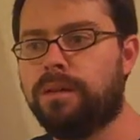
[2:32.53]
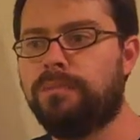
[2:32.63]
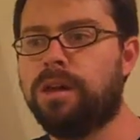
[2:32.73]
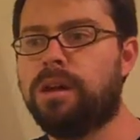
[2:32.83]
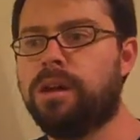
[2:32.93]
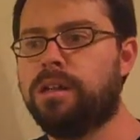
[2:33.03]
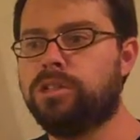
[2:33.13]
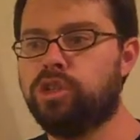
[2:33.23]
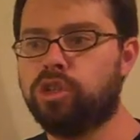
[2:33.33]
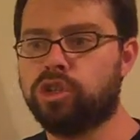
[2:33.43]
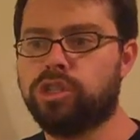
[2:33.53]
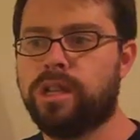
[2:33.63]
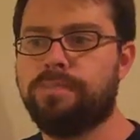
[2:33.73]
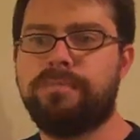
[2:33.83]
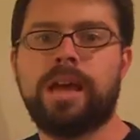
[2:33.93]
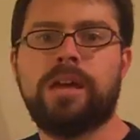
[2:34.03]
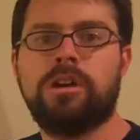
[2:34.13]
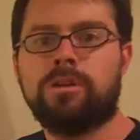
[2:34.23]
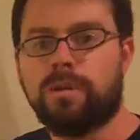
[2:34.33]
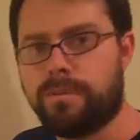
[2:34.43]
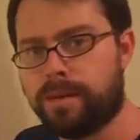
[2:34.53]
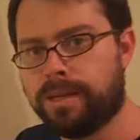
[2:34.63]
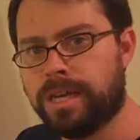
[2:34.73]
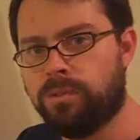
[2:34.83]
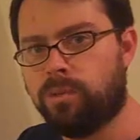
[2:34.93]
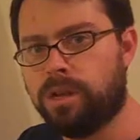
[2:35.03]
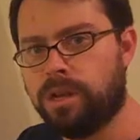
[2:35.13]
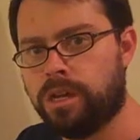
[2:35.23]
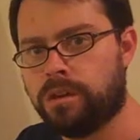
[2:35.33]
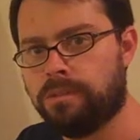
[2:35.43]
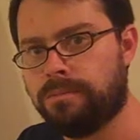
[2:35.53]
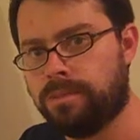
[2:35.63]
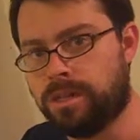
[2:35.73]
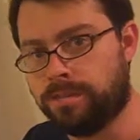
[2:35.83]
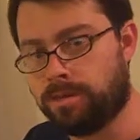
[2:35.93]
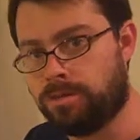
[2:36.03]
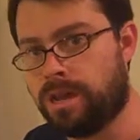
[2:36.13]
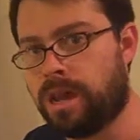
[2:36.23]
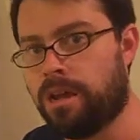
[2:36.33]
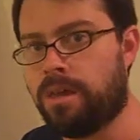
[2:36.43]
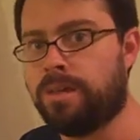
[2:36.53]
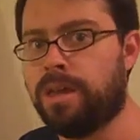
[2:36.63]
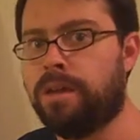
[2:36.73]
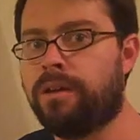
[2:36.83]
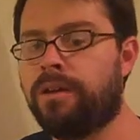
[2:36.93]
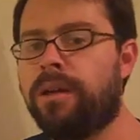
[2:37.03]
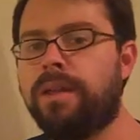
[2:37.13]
because your state might go Republican one year, Democratic another year.